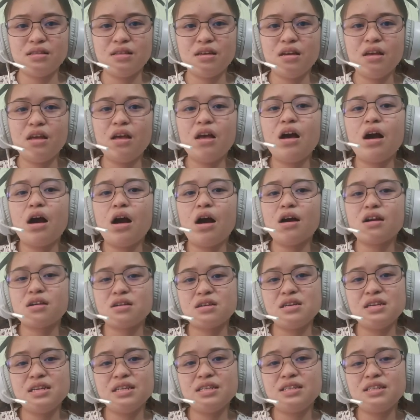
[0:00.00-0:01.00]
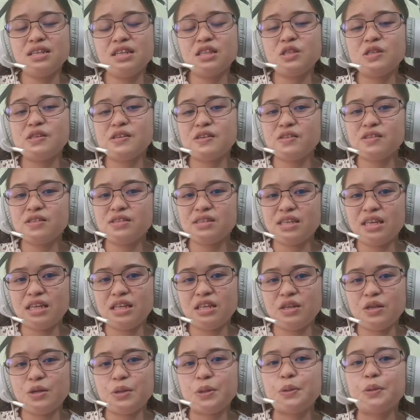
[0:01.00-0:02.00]
are easy to
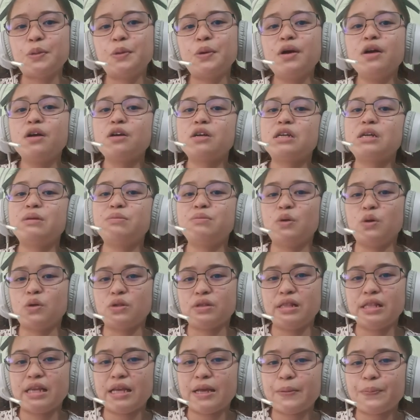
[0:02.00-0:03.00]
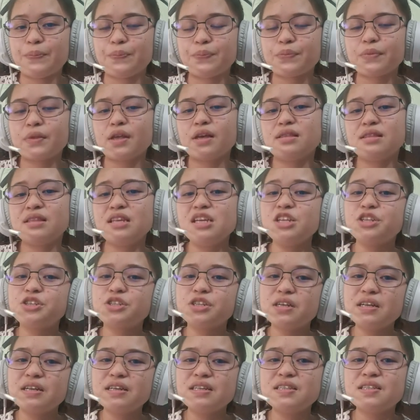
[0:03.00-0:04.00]
continue remotely. Teachers
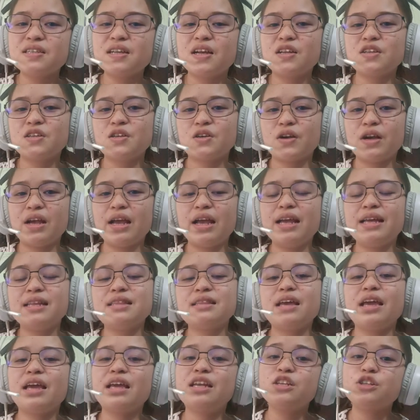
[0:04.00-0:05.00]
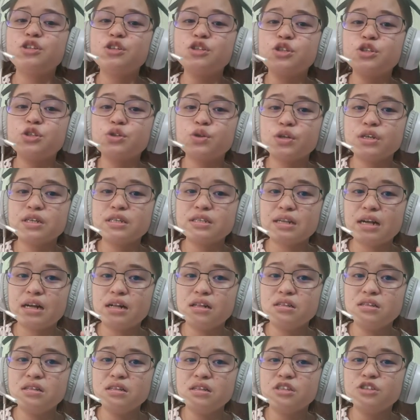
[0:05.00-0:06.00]
can create a journal,
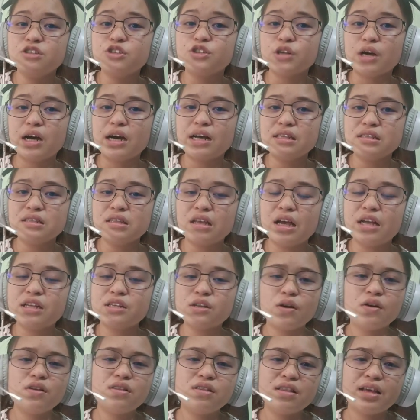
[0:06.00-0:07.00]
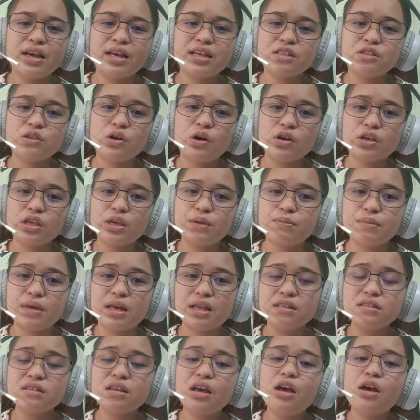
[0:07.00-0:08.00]
jot, an online document
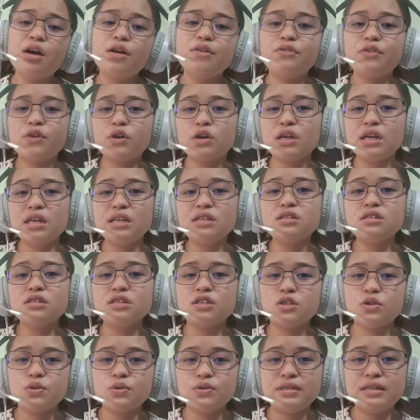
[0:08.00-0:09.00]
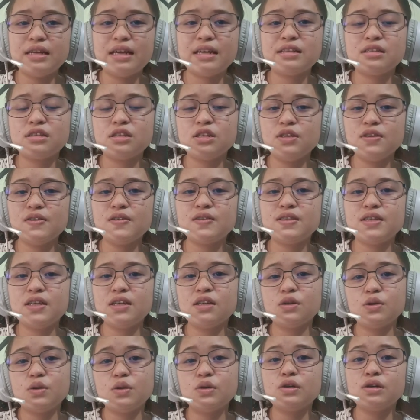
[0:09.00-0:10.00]
for each student using
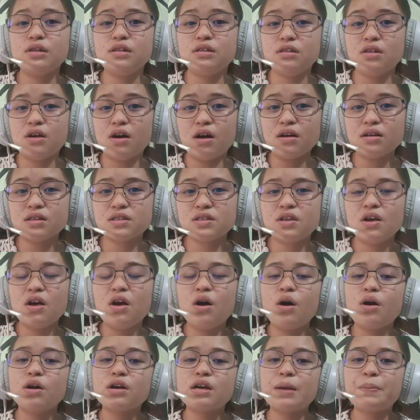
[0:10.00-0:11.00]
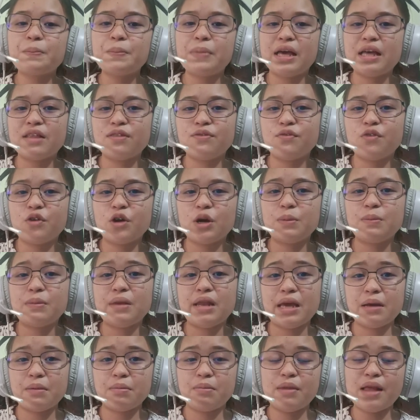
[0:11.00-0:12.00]
Google Docs or a platform like
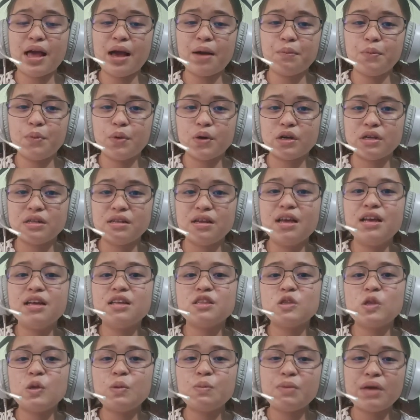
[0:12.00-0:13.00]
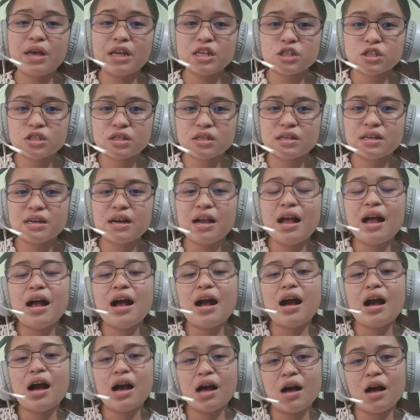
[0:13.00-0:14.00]
Blackboard to measure
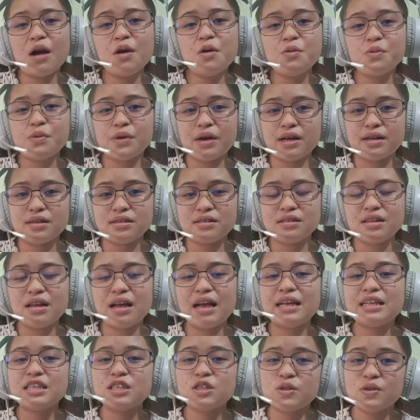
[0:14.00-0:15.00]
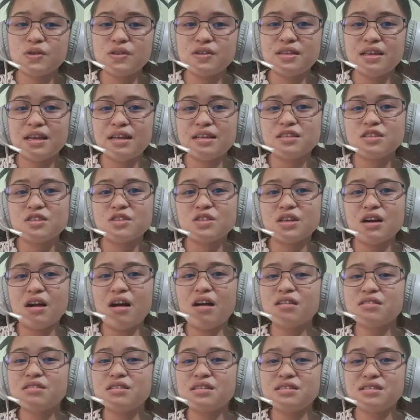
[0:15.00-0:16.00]
how well students are
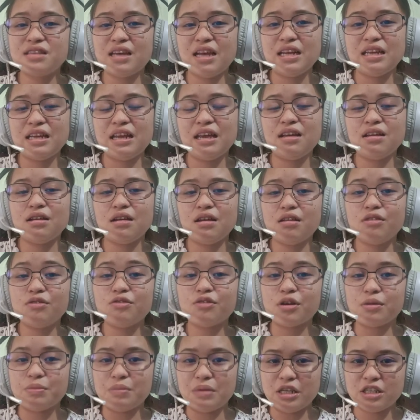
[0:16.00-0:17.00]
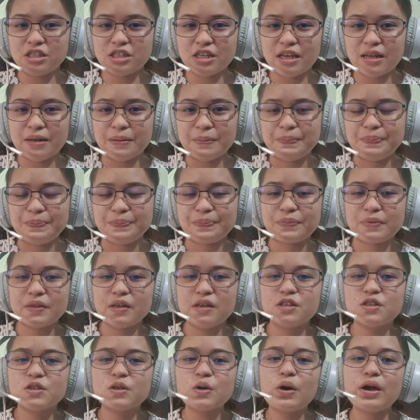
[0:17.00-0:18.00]
retaining information. So
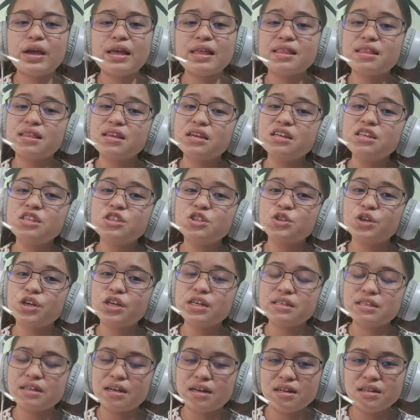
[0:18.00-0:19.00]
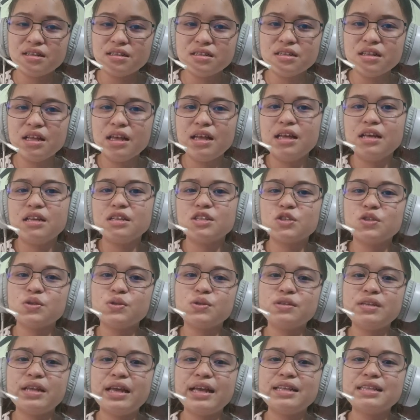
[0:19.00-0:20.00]
in their journal,
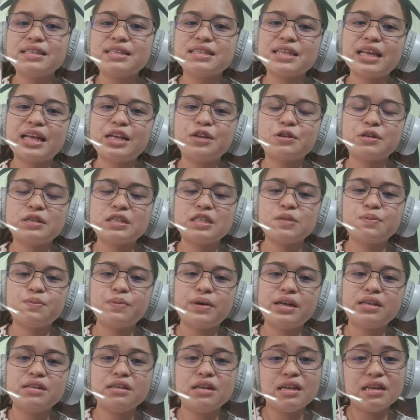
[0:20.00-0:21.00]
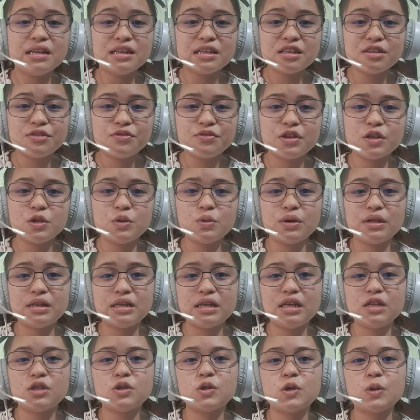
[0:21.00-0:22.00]
students can respond individually to
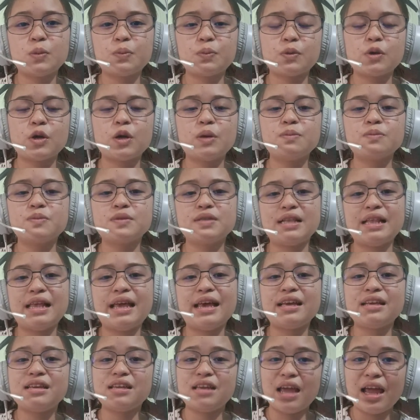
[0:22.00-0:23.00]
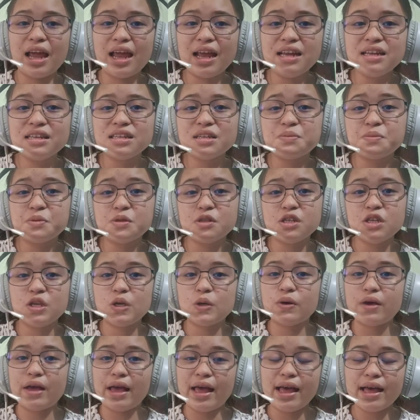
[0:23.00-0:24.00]
prompts like
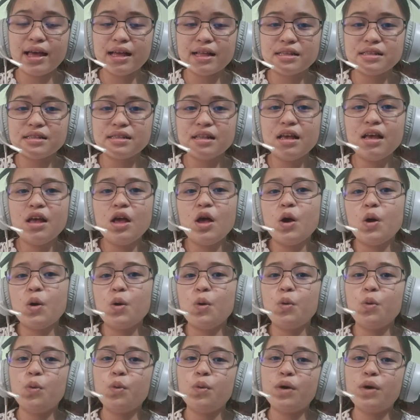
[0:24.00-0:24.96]
KWL, what they